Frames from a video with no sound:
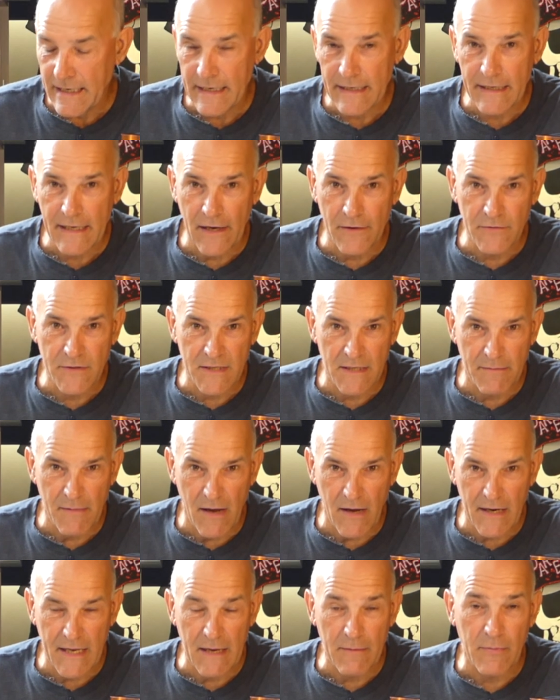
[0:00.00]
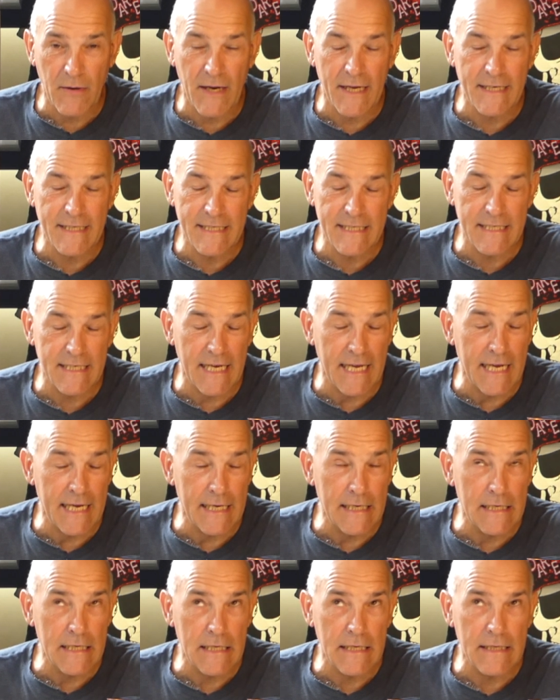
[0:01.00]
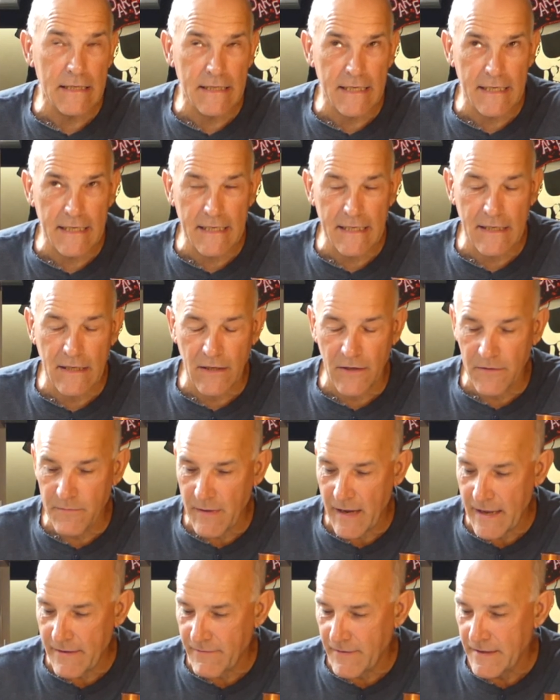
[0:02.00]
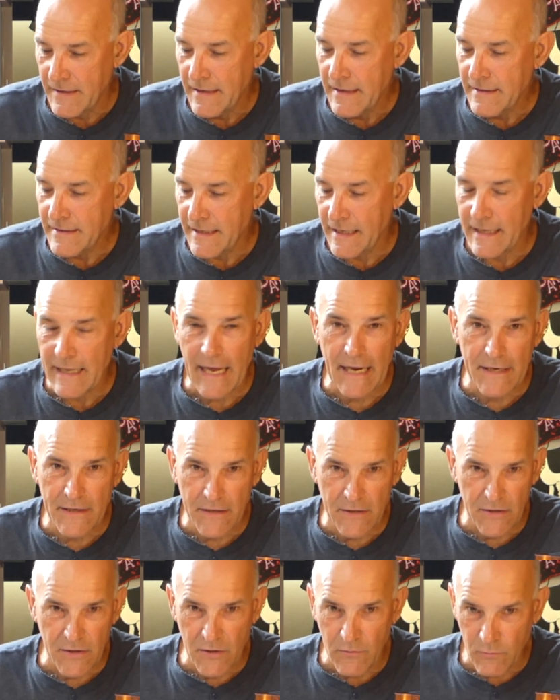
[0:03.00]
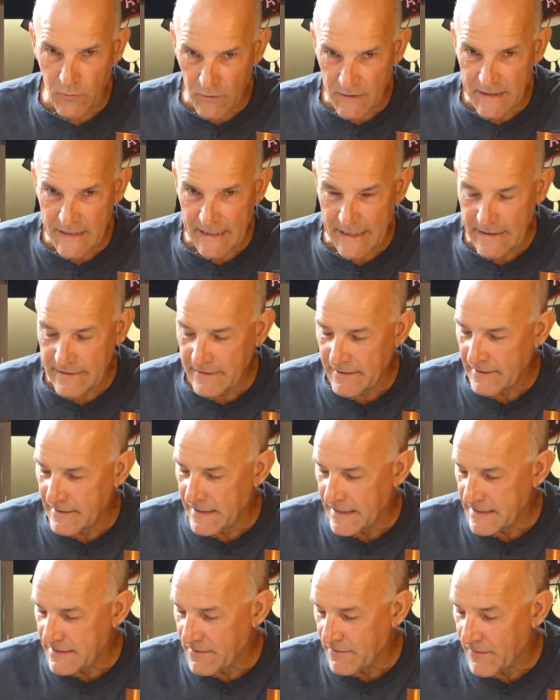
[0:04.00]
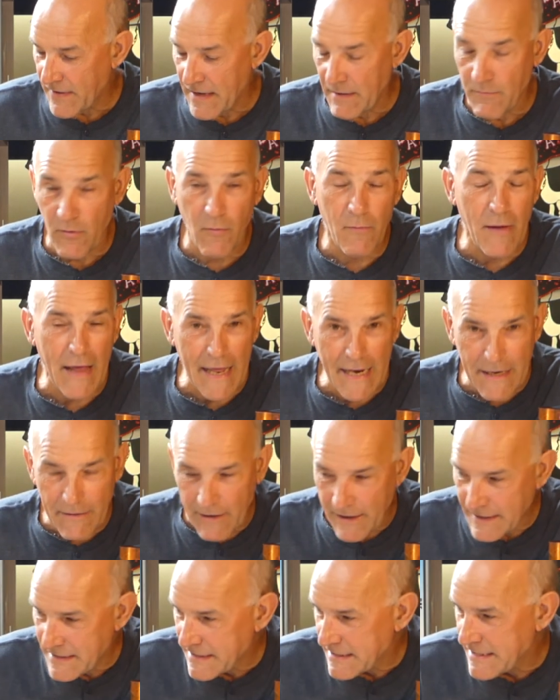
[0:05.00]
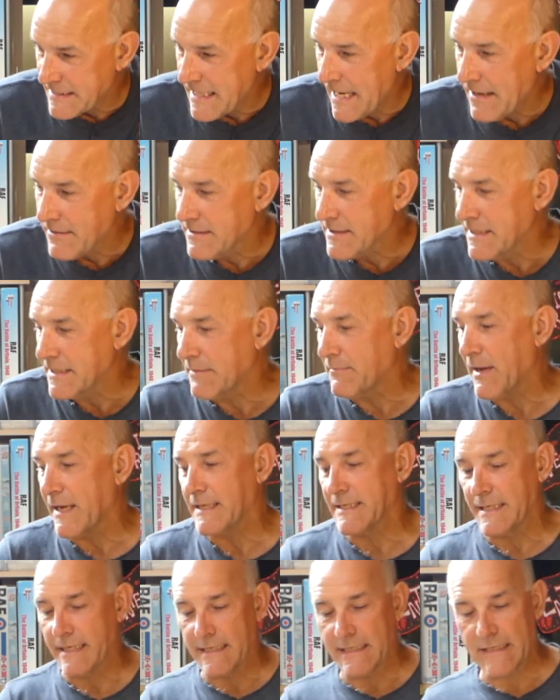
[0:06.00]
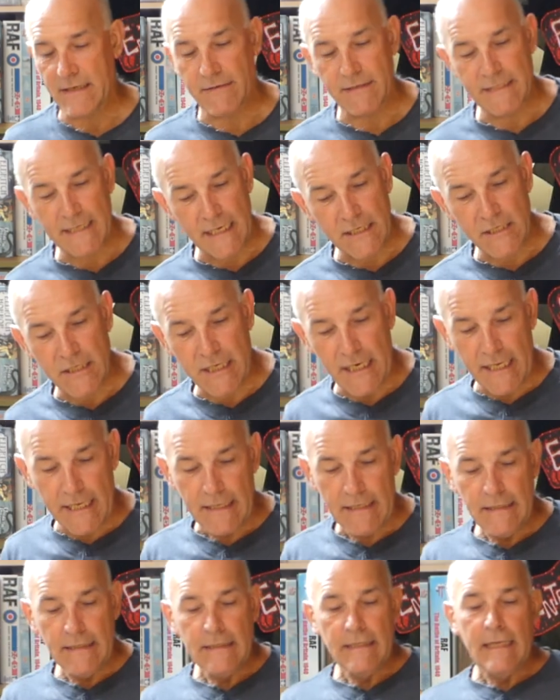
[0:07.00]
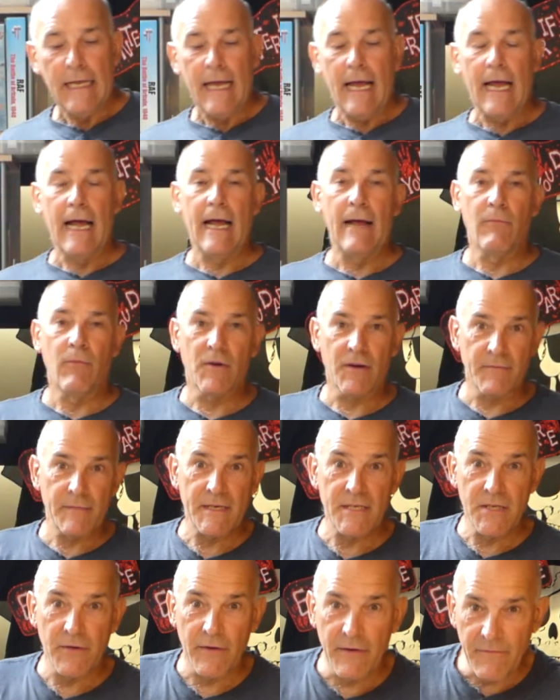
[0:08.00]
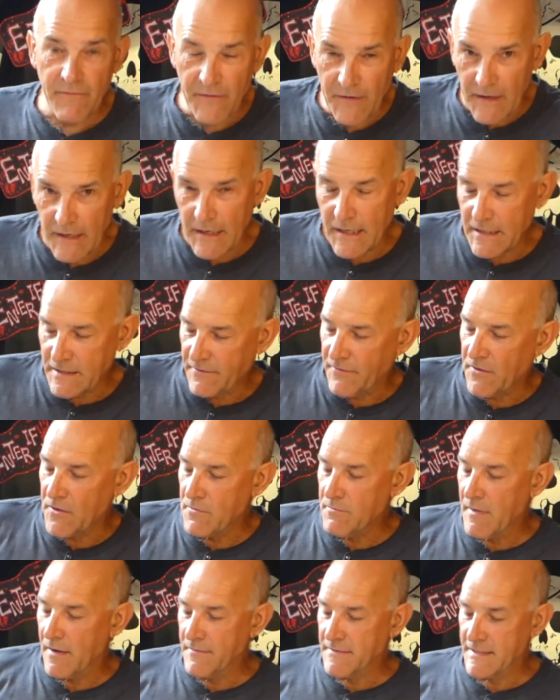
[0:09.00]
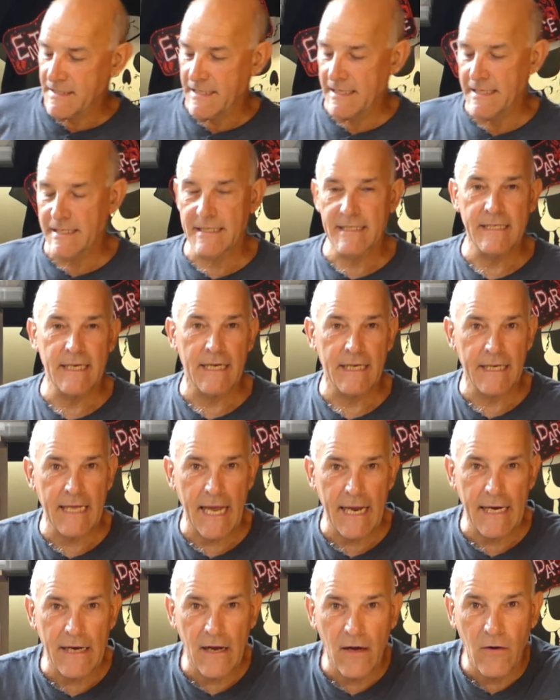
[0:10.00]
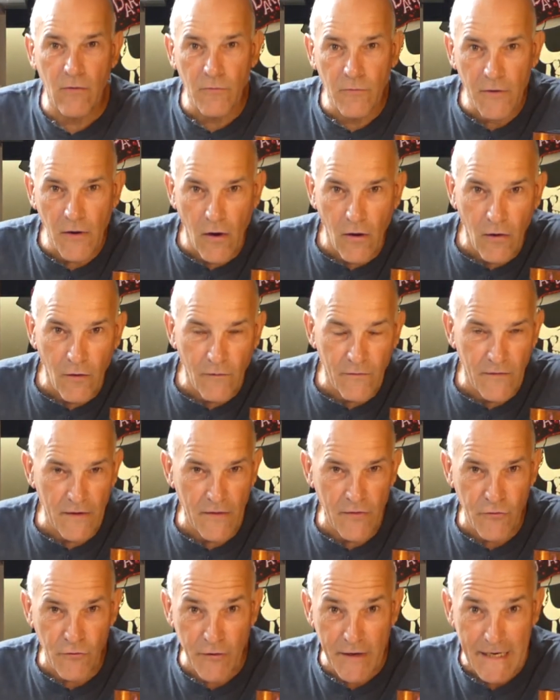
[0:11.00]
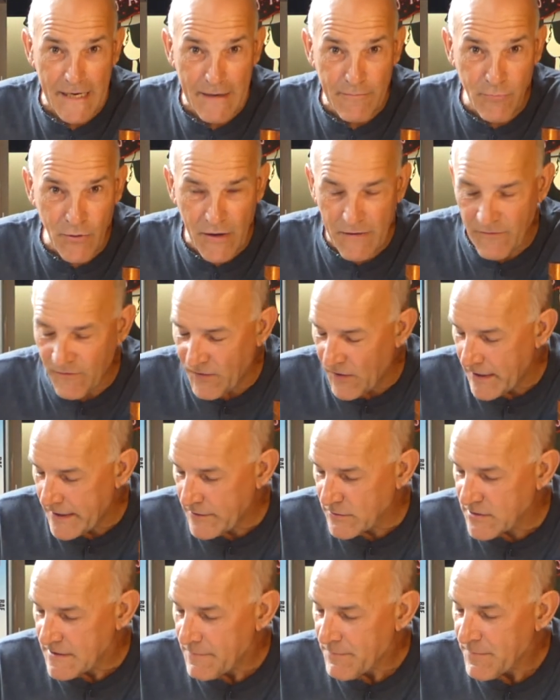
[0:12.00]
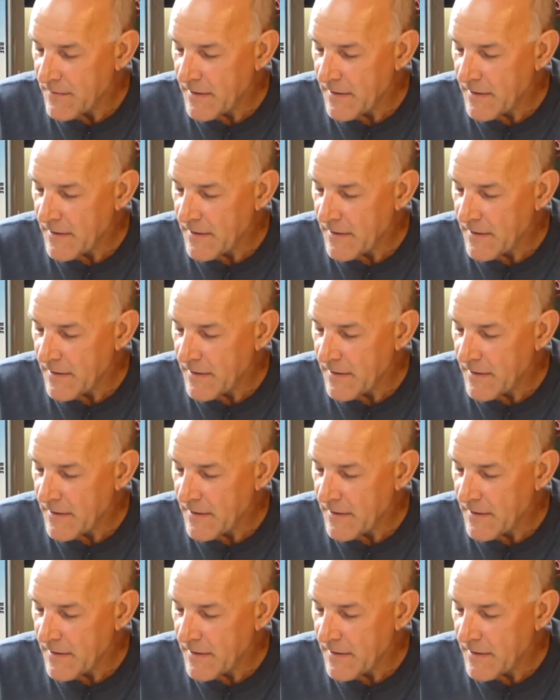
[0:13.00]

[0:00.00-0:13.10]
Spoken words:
go to the marketplace in the Gloomhaven thing, and you will see that these are available. But anyway, just down to the basics. So essentially what I've been doing for the last few months is getting hold of 3D print files